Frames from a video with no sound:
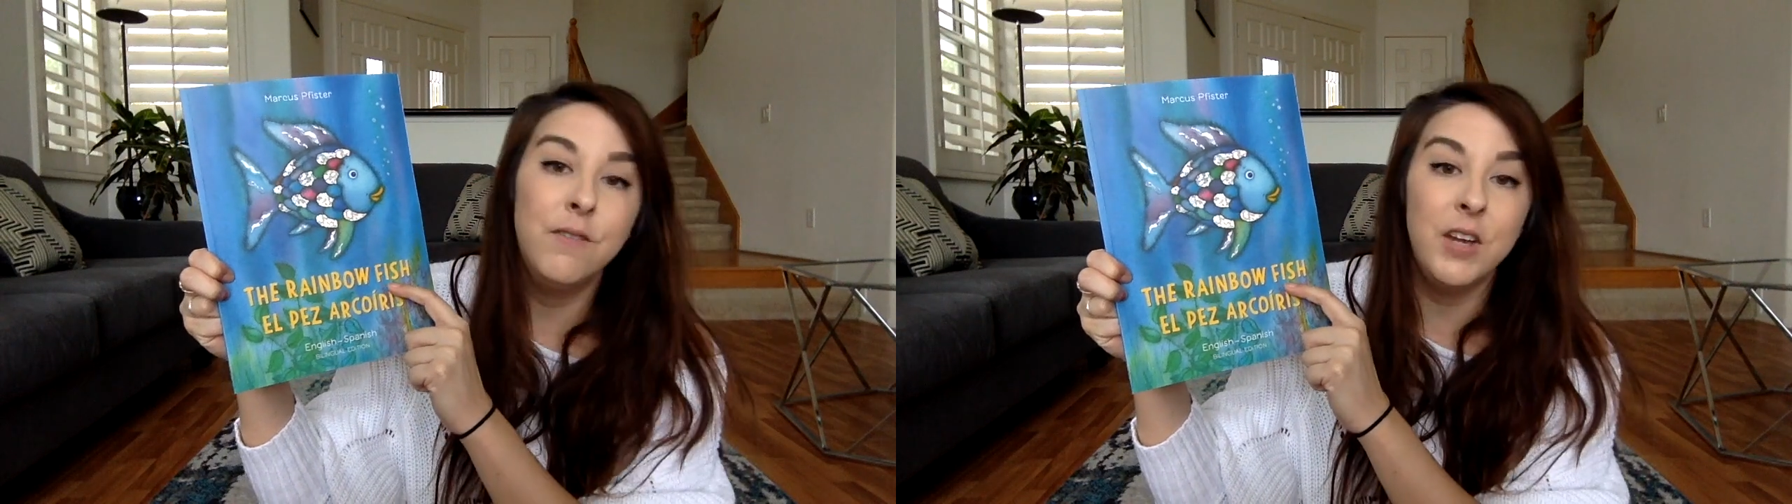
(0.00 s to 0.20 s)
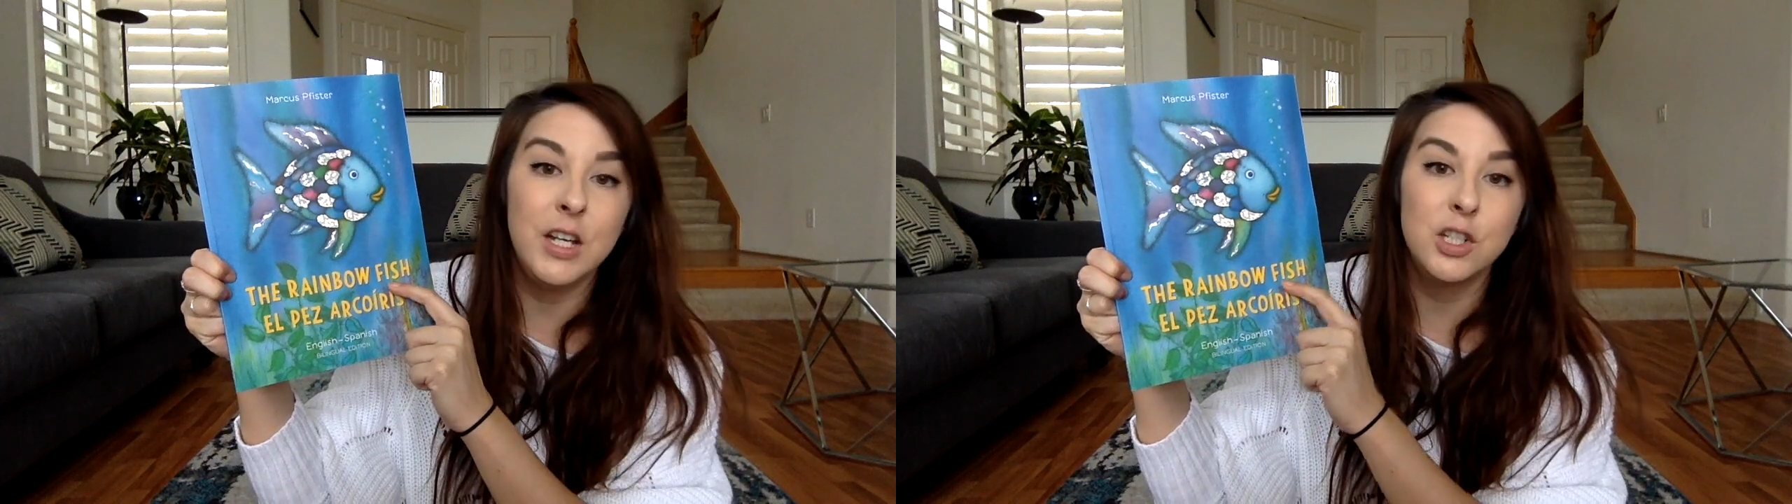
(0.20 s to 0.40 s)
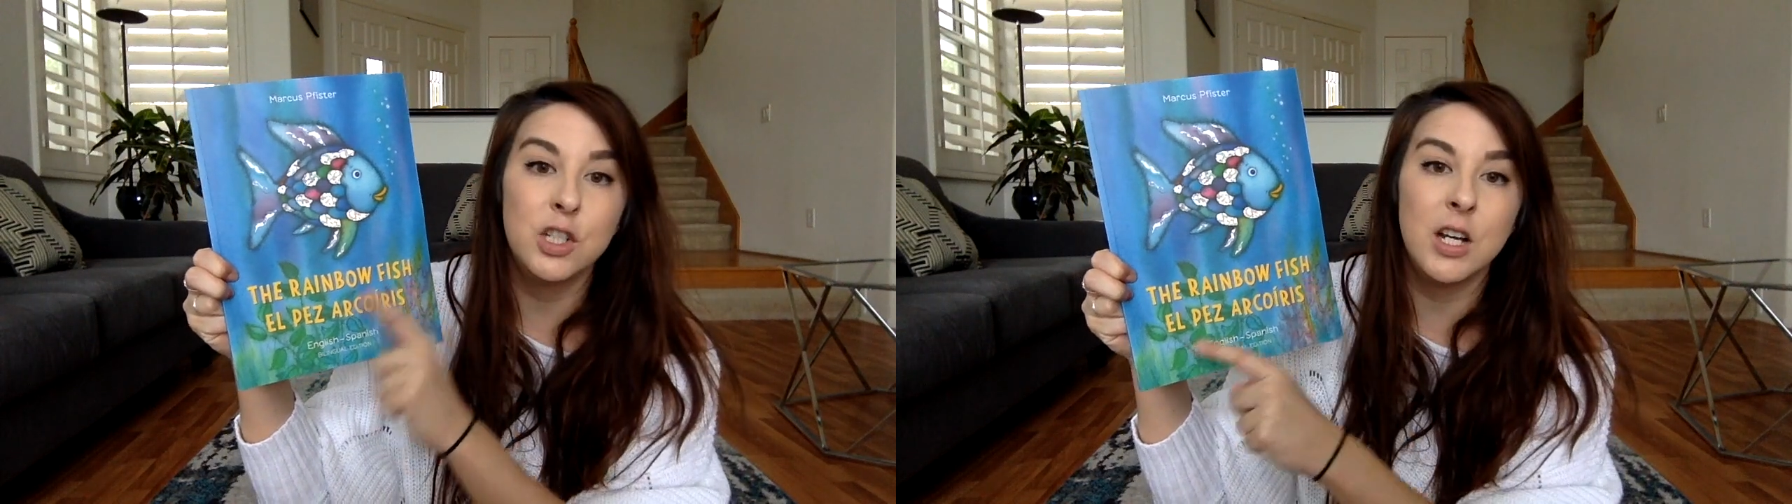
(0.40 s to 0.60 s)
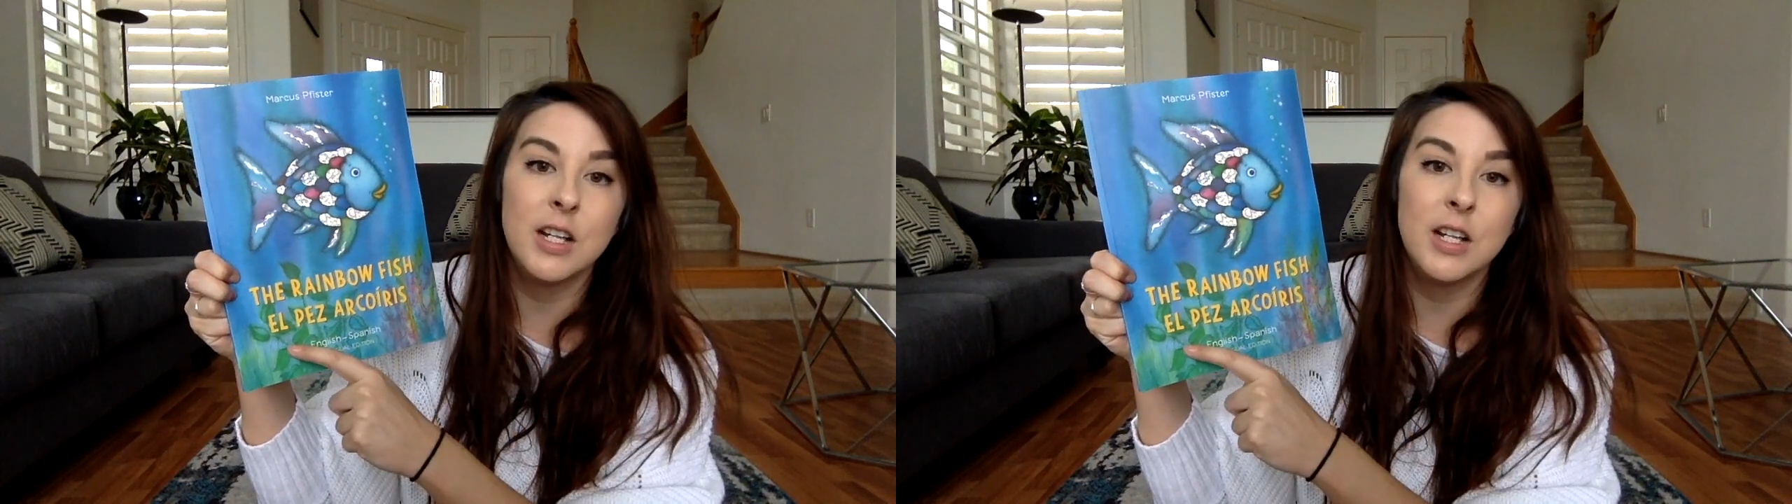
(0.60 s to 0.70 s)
Fish.